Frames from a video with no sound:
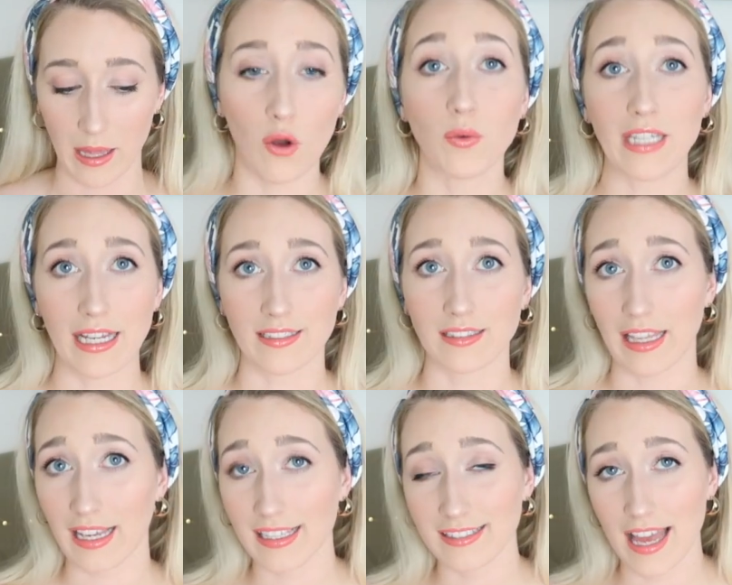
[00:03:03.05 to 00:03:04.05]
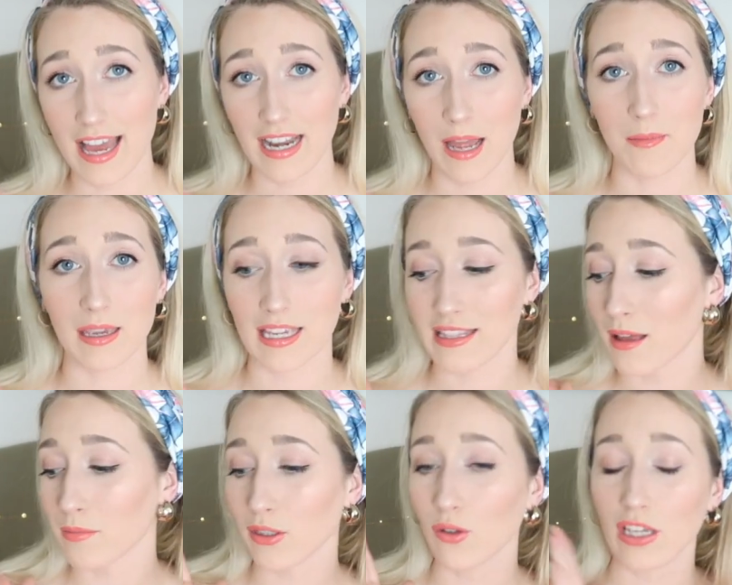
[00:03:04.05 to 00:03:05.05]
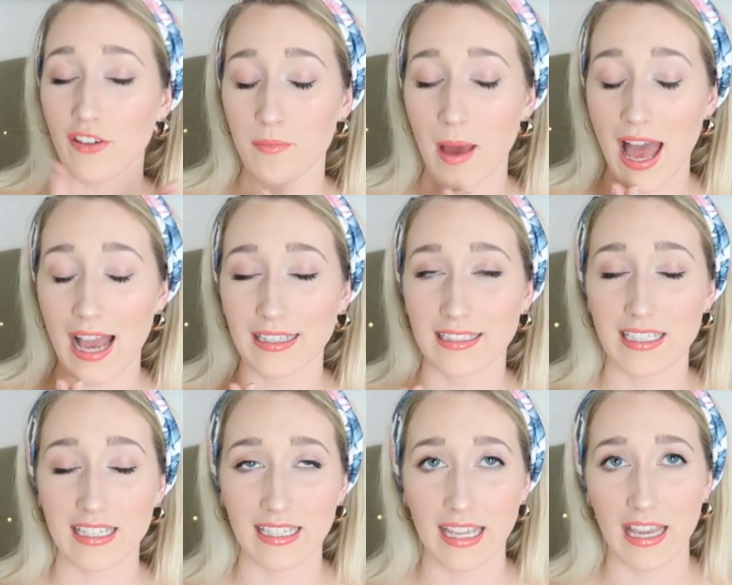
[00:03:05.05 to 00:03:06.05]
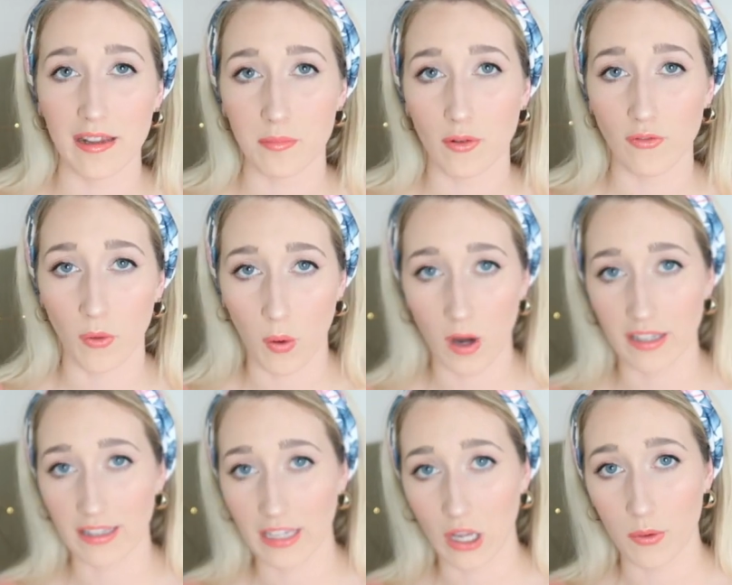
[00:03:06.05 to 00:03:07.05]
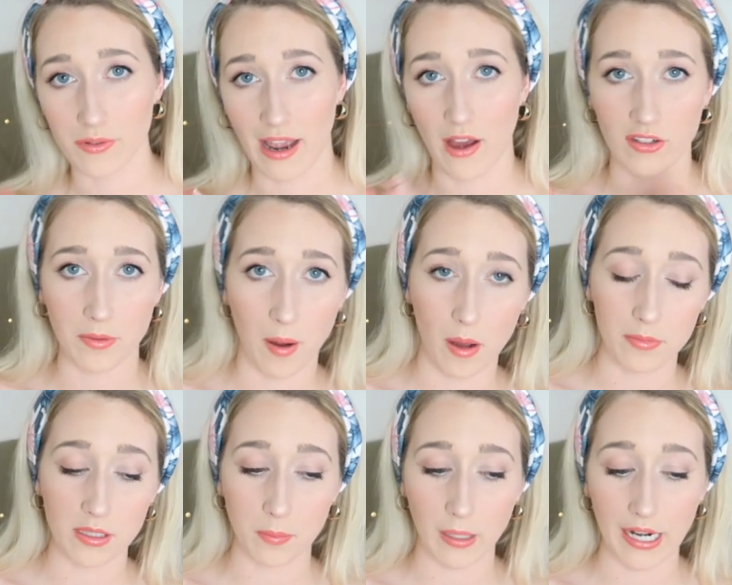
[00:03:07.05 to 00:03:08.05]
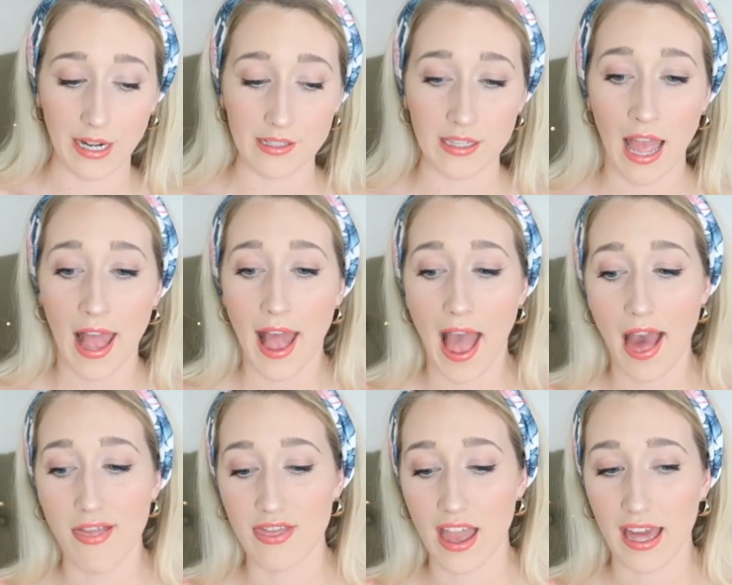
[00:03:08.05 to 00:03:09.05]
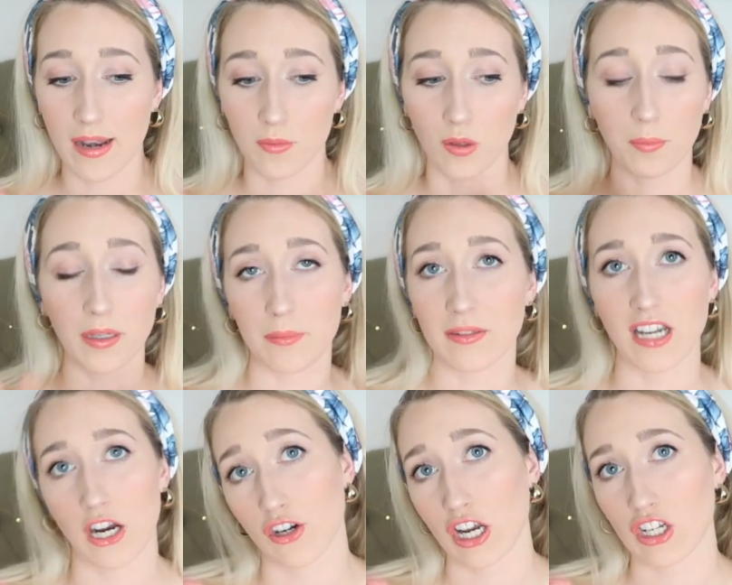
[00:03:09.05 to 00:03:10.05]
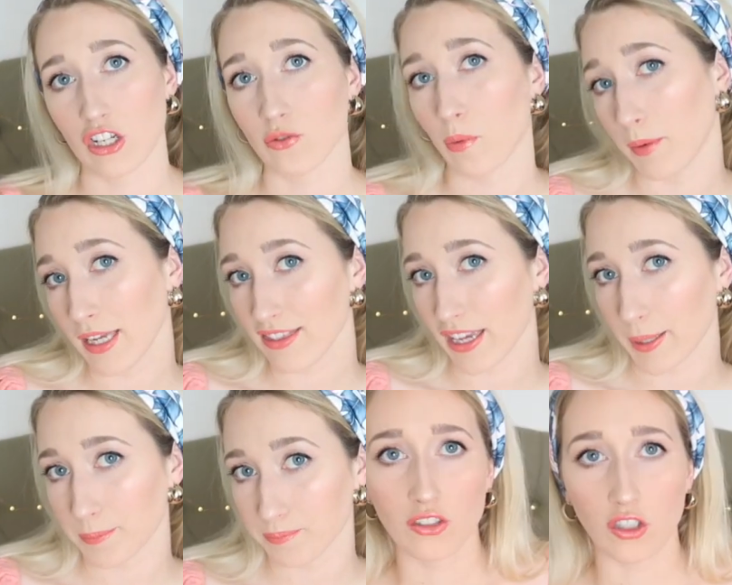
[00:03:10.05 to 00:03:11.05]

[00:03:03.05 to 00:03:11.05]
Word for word: them. So yes, like I said, I'm making them little gift bags to get before they go down to Palm Springs, and then we'll put up the decorations when we get there.